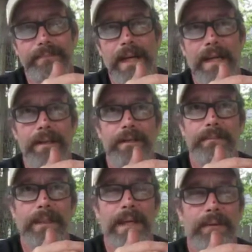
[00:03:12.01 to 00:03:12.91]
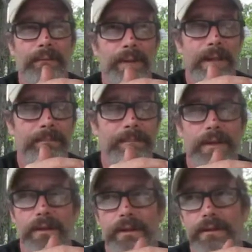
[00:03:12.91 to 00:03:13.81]
I go by what I'm
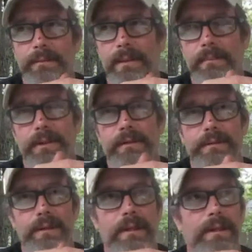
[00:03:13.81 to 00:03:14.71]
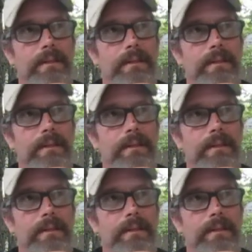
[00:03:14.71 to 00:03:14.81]
talking to my bros on.